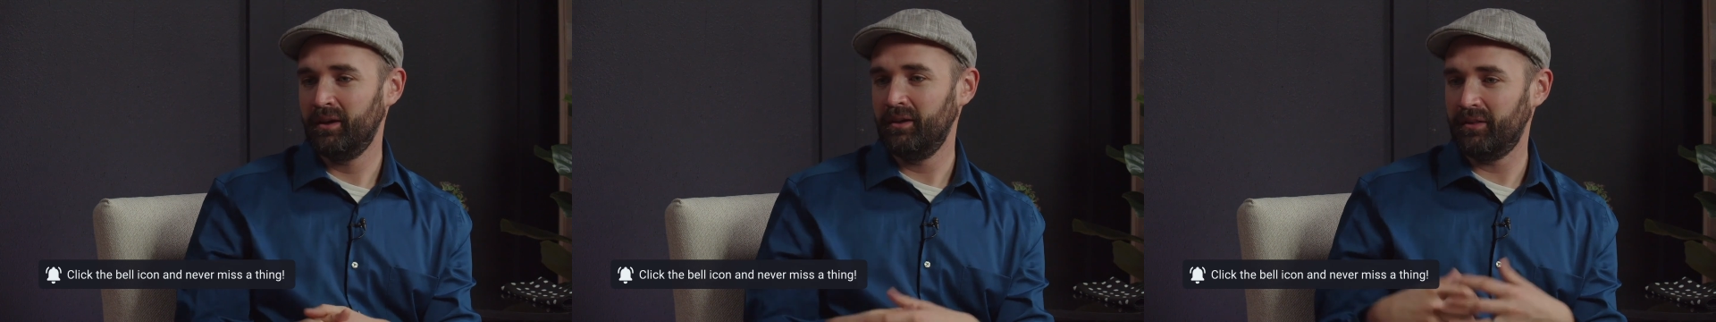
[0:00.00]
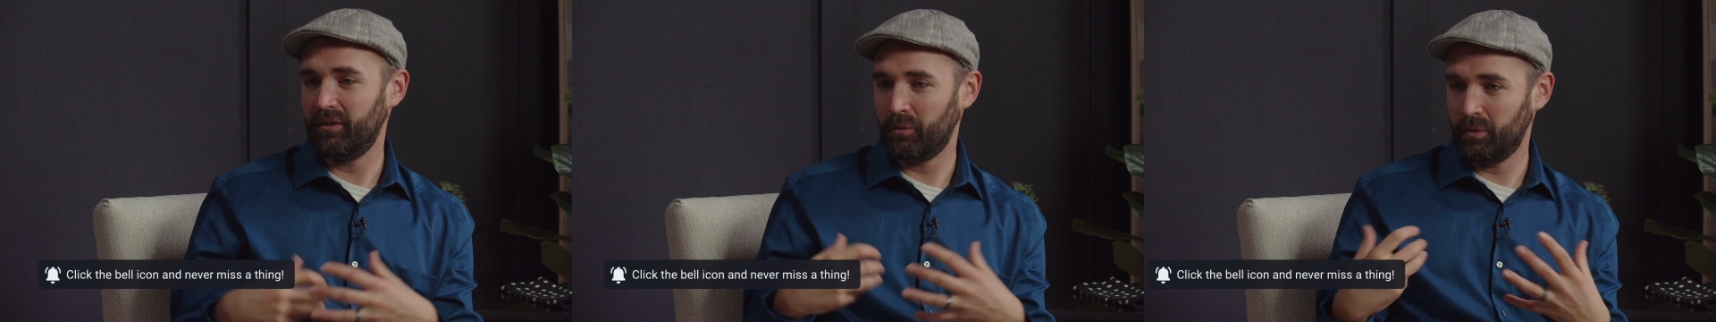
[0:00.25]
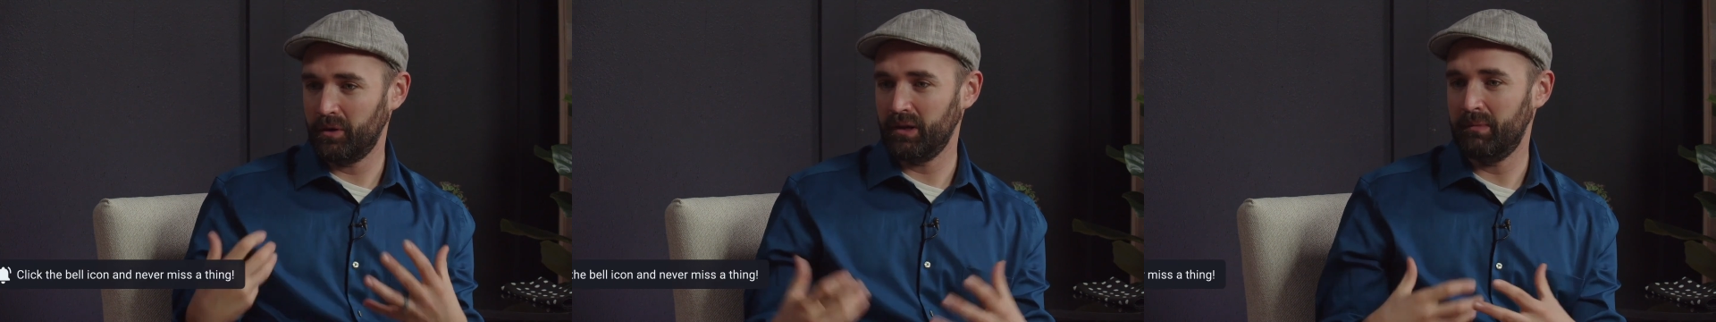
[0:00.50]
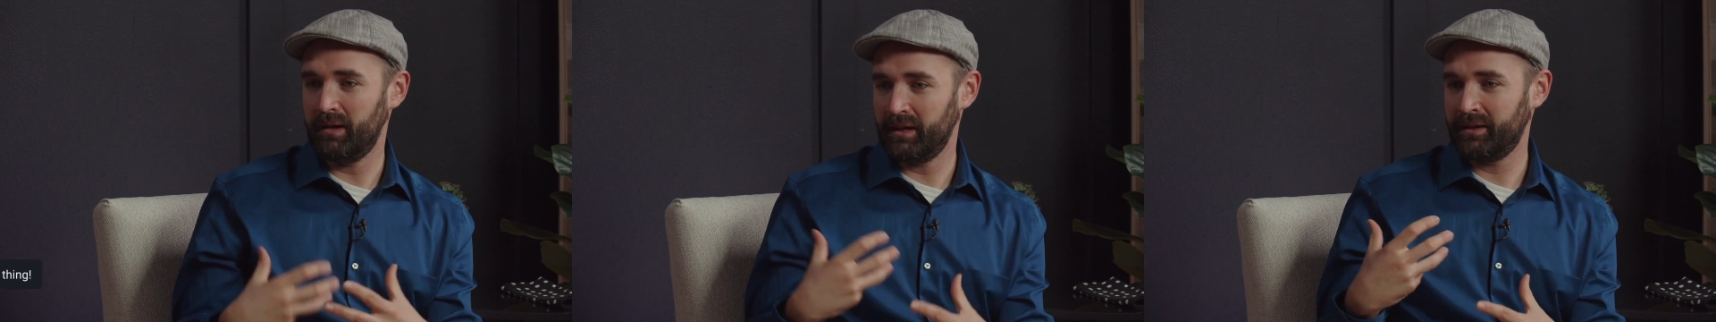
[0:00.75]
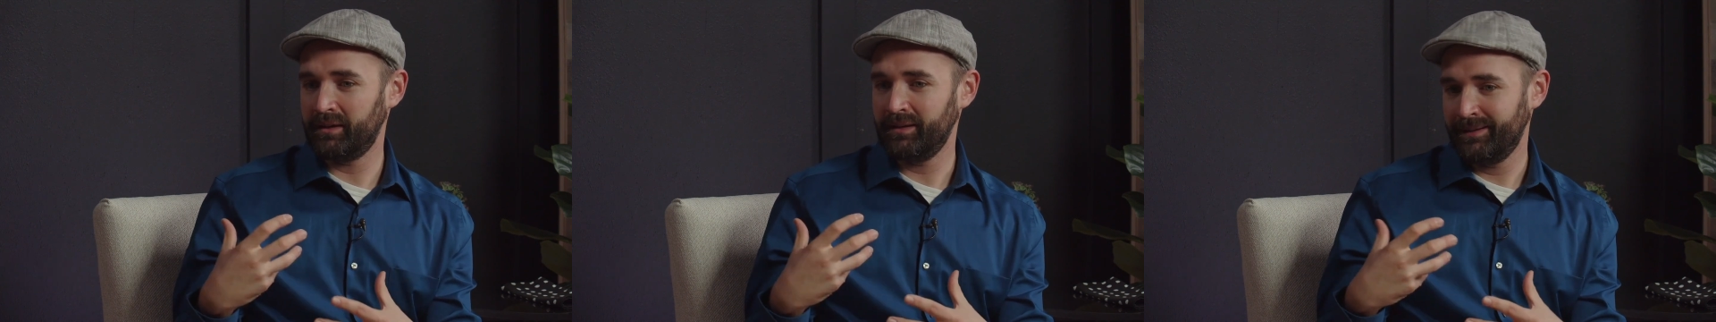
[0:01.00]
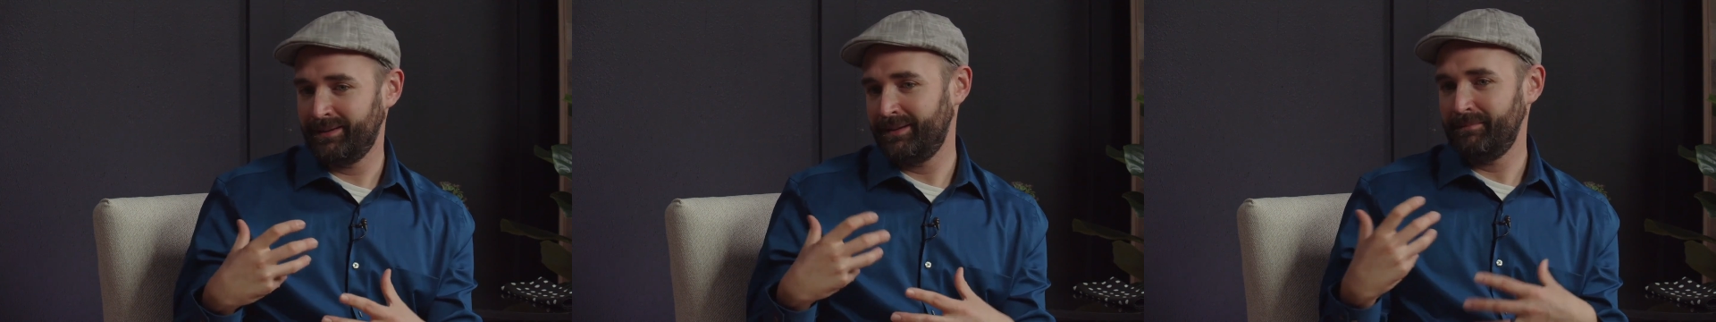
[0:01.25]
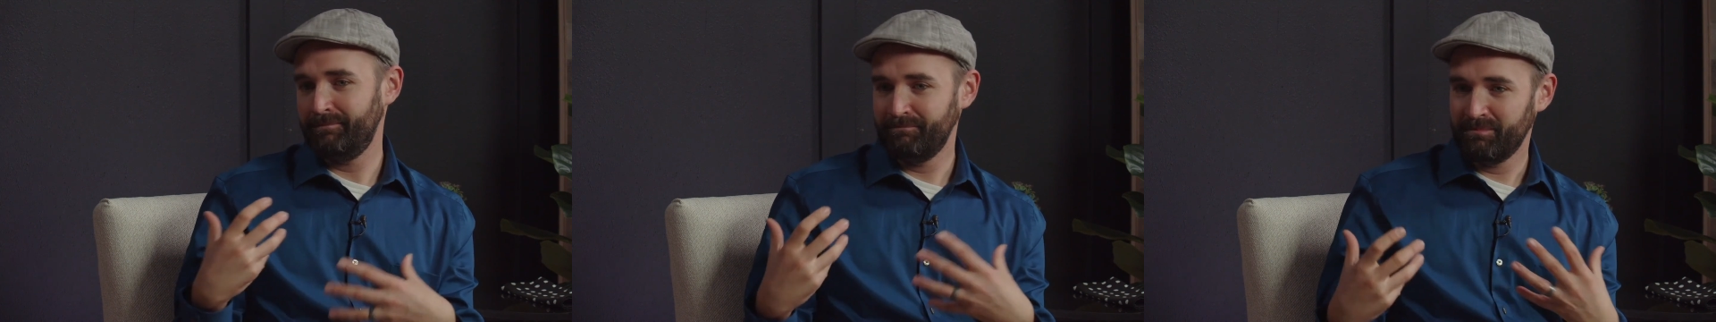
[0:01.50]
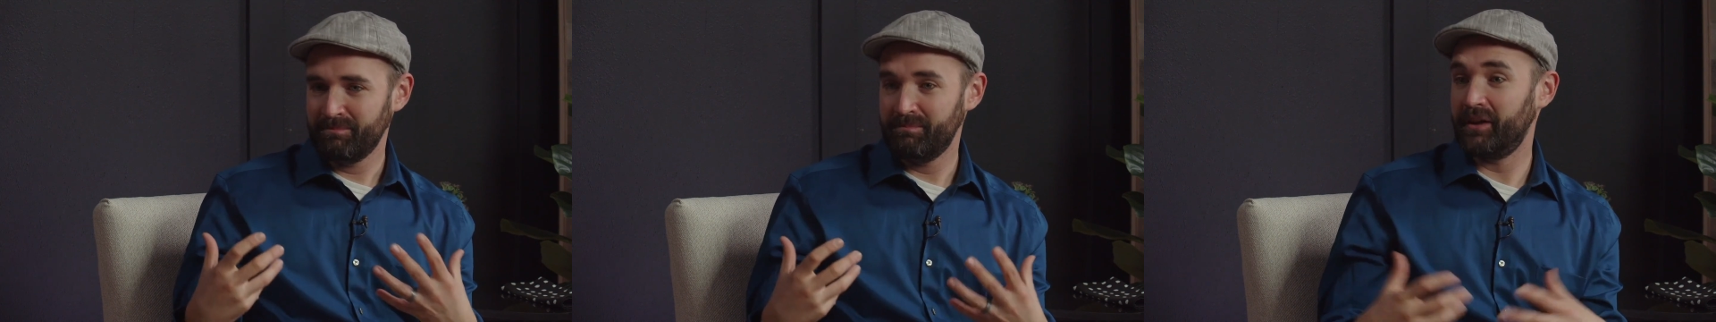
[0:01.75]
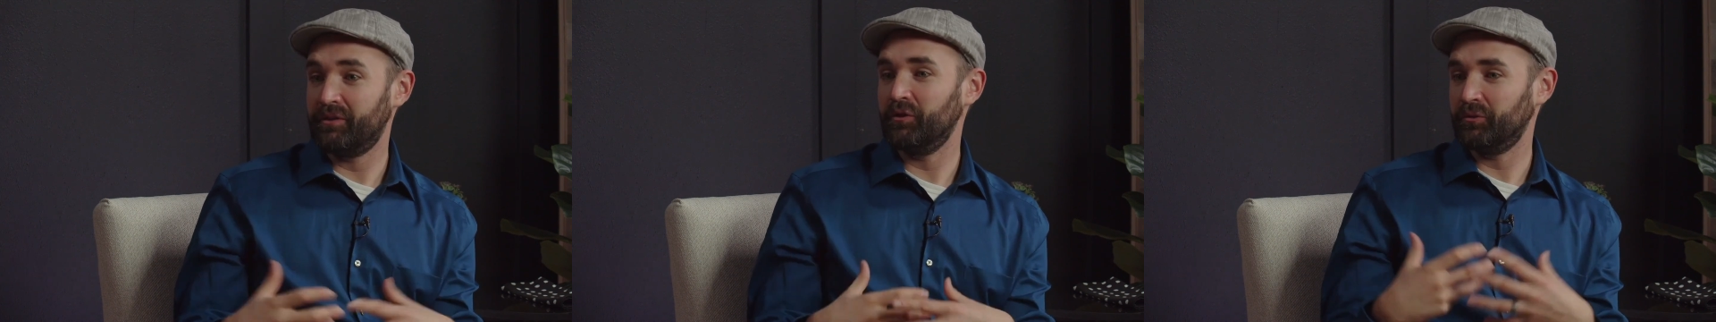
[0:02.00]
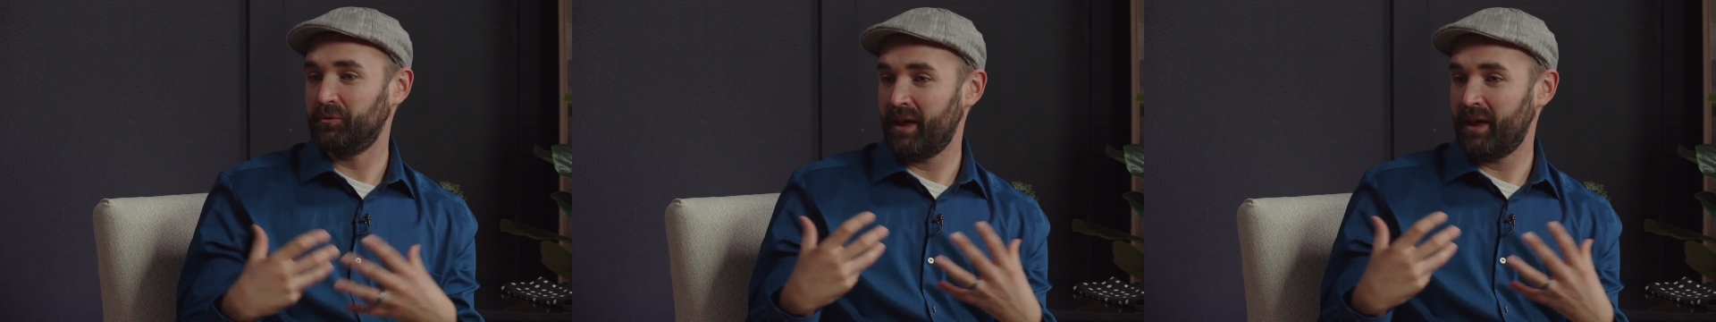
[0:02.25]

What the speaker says: that really make those